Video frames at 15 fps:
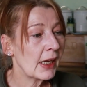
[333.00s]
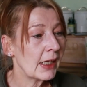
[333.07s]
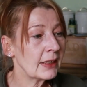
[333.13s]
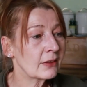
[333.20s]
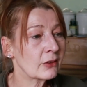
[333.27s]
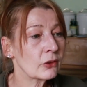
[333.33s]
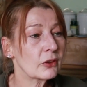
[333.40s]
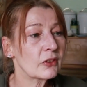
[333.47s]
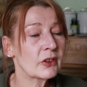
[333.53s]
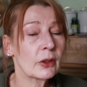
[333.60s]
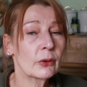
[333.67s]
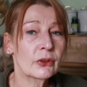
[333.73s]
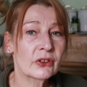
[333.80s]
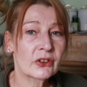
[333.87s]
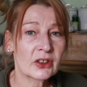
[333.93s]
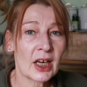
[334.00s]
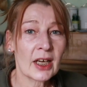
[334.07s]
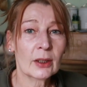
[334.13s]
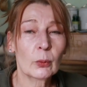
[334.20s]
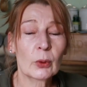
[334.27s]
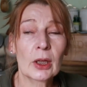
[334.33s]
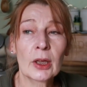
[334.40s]
It's also
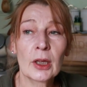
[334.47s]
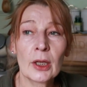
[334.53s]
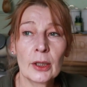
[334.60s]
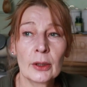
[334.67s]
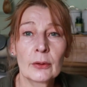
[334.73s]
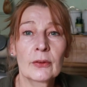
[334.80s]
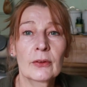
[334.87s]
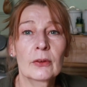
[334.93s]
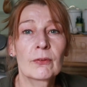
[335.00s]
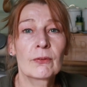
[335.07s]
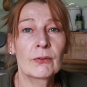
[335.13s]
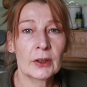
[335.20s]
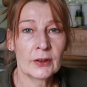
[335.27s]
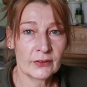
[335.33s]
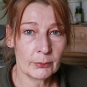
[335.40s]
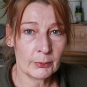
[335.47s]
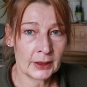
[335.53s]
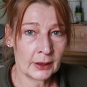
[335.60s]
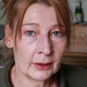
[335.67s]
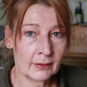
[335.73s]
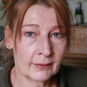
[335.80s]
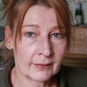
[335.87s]
stacked with loads of
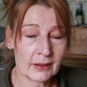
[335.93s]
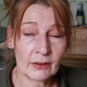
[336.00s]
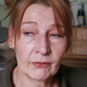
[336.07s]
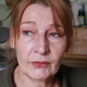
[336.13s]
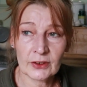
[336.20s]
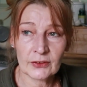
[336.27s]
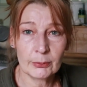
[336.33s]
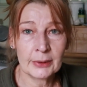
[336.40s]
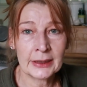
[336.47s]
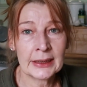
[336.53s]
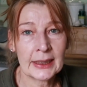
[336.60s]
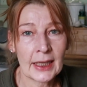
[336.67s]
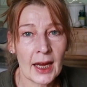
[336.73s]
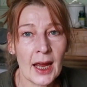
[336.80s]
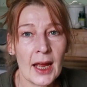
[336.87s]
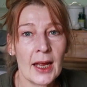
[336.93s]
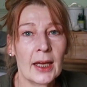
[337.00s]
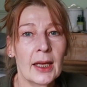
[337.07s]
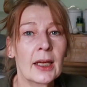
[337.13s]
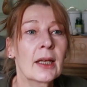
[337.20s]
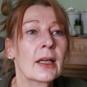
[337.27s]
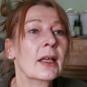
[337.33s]
vitamins like vitamin
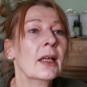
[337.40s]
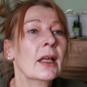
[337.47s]
K